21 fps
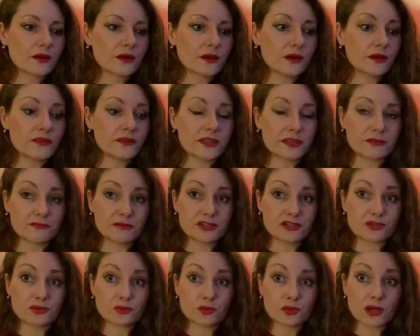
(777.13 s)
the
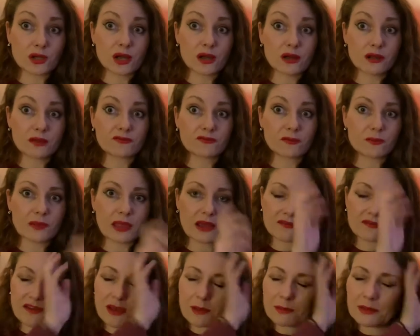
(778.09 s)
original girl from that
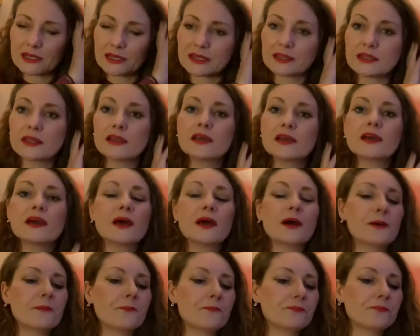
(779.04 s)
family,
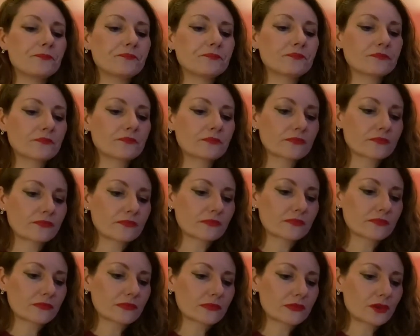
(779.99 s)

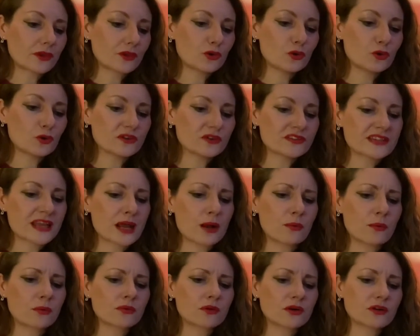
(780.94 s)
who is now
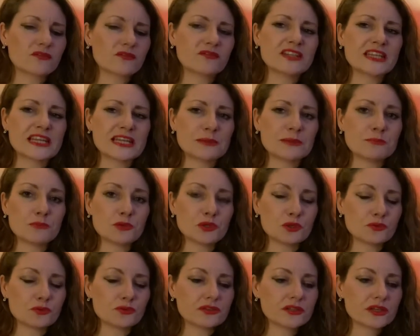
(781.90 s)
kind of nearly
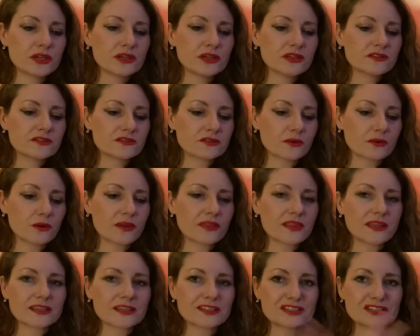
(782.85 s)
mute. So I
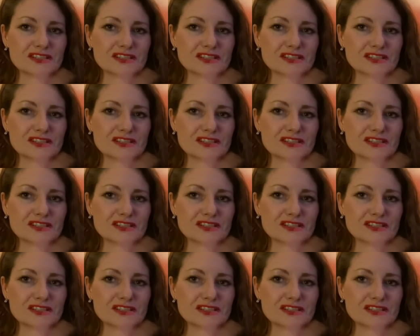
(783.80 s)
think she's